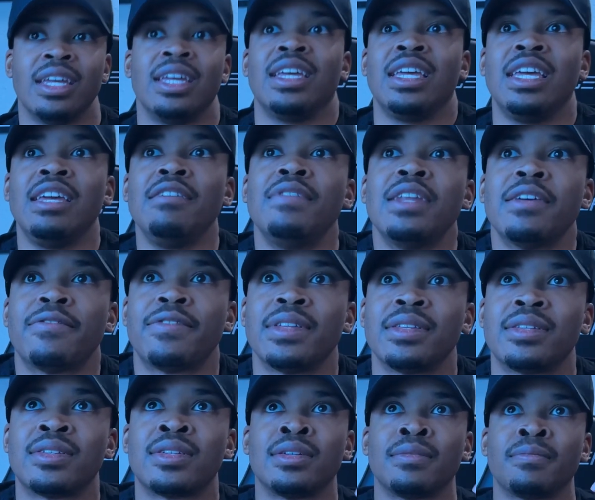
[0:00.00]
even if
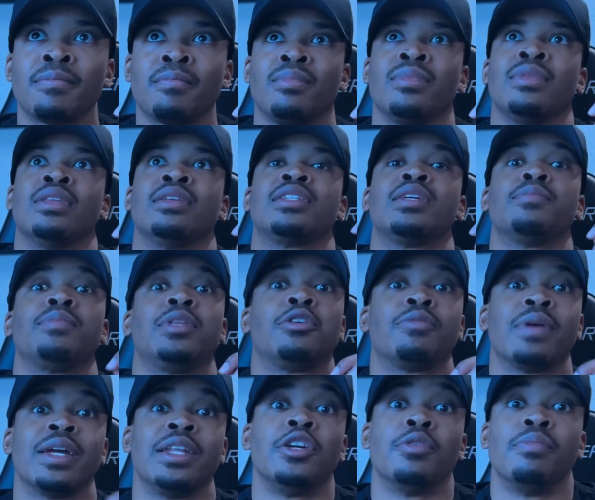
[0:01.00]
it's simply
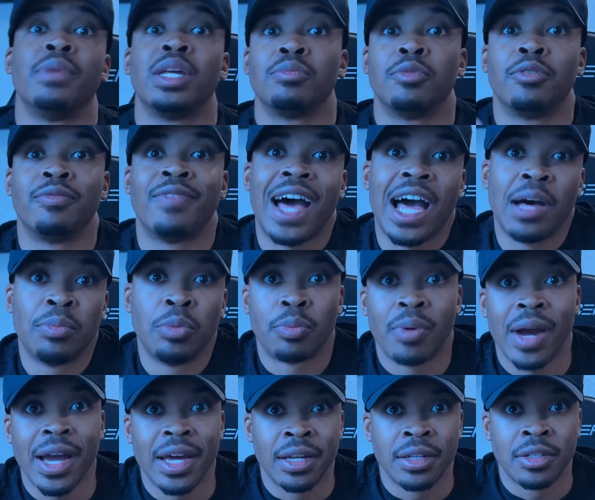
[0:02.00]
creating your minimal viable
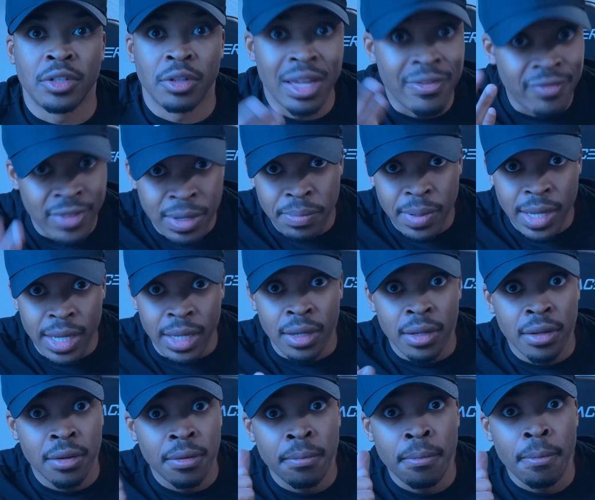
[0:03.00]
product, your MVP,
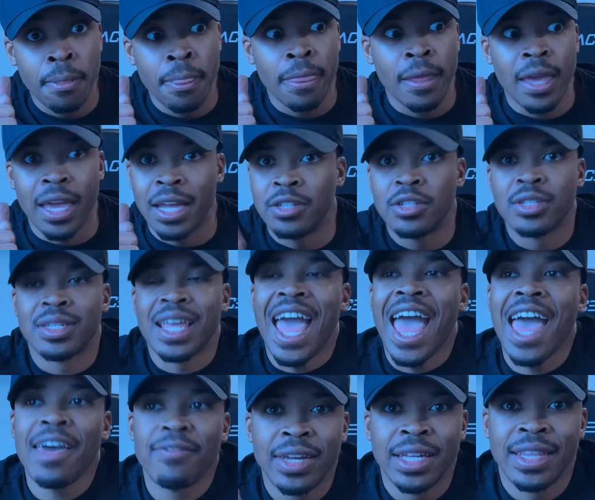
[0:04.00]
and just
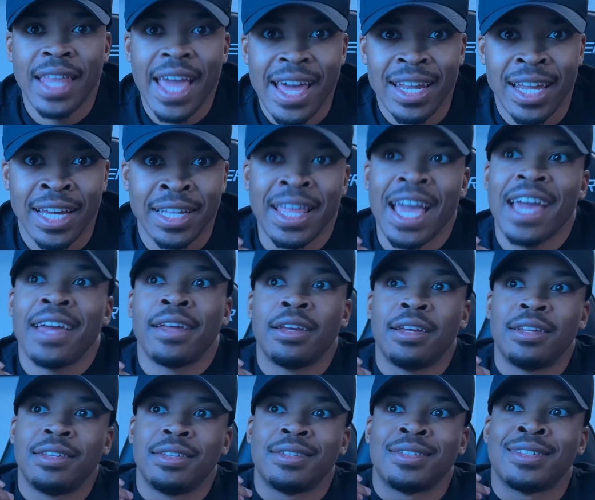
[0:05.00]
having that, that
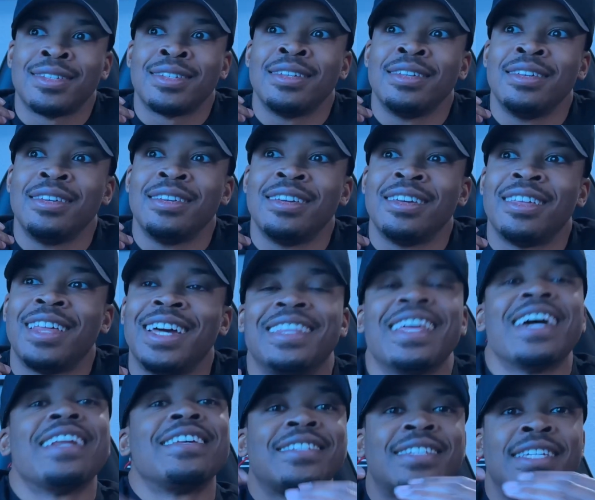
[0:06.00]
is
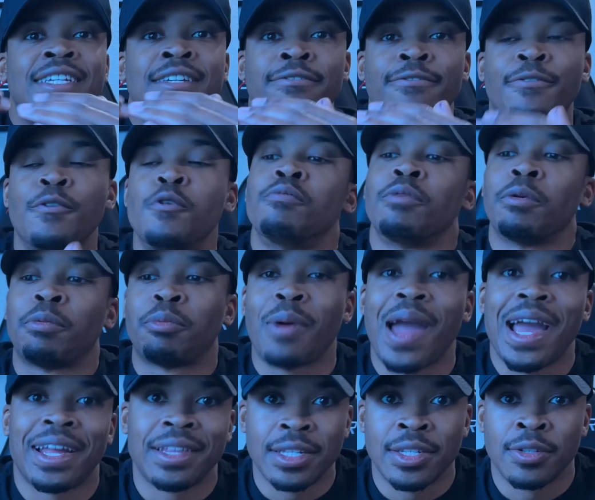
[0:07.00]
the form of
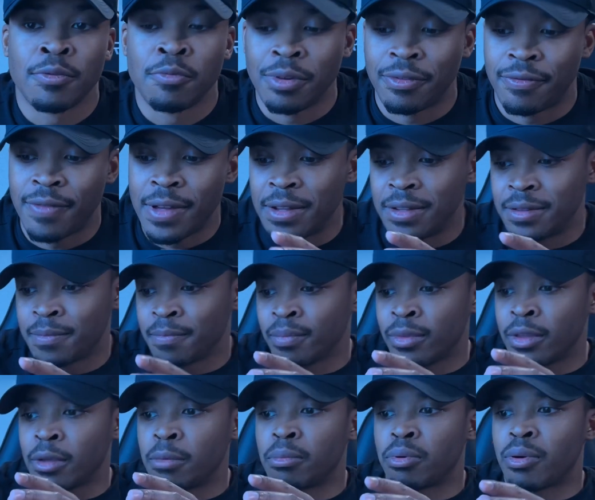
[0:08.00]
practice within
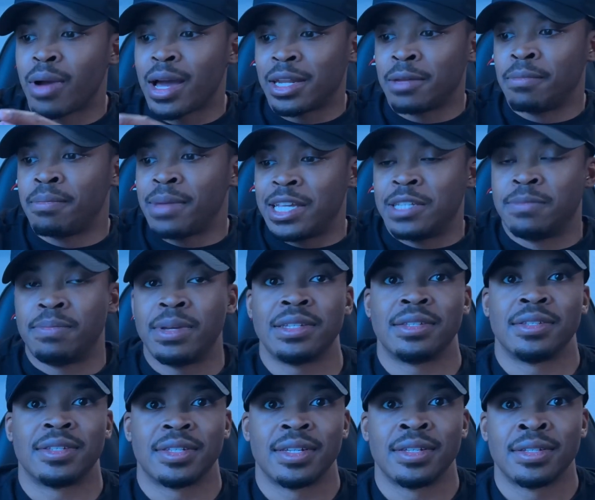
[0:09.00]
product-based
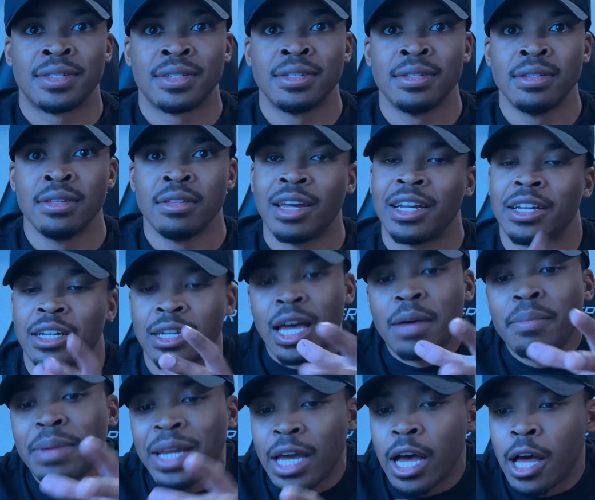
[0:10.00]
businesses. Like
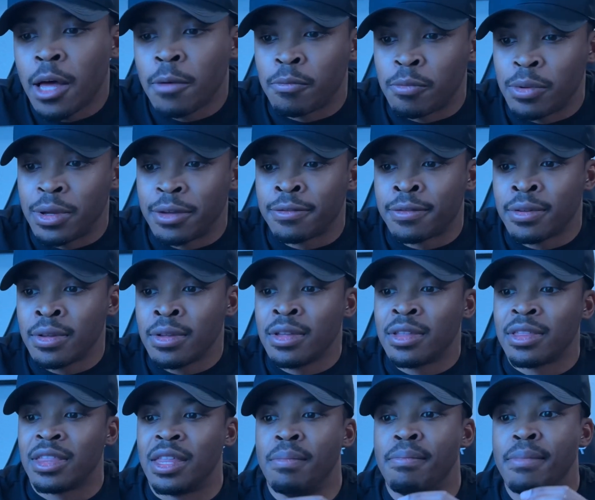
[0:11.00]
coming up with
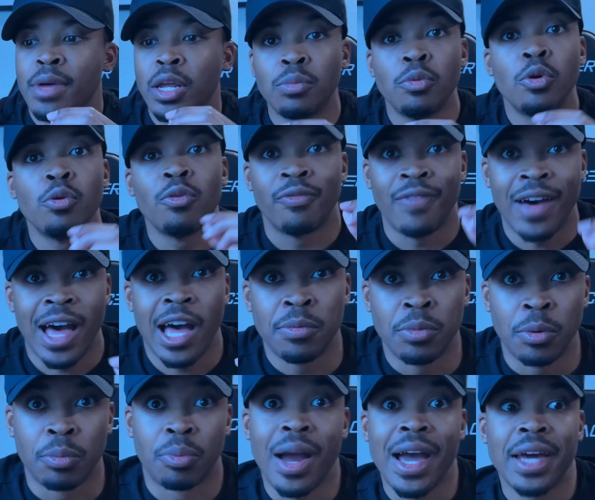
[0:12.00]
the minimal
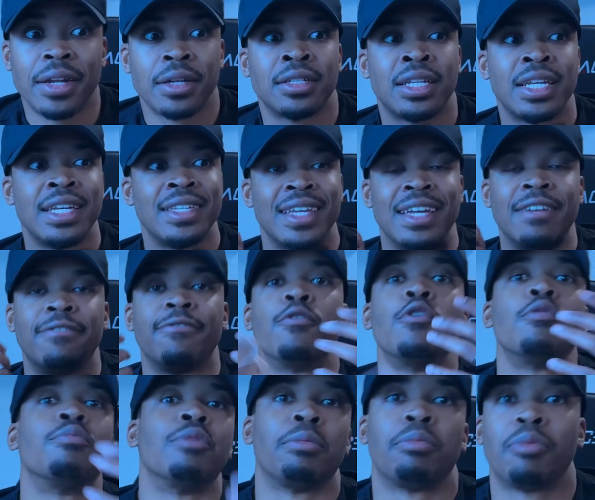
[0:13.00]
viable product is a
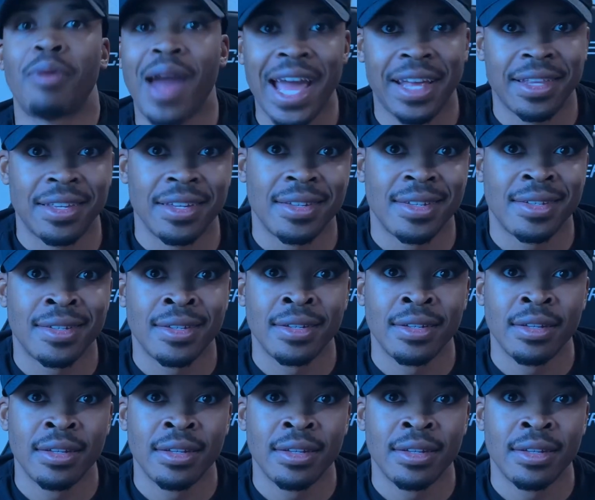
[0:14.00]
form of practice,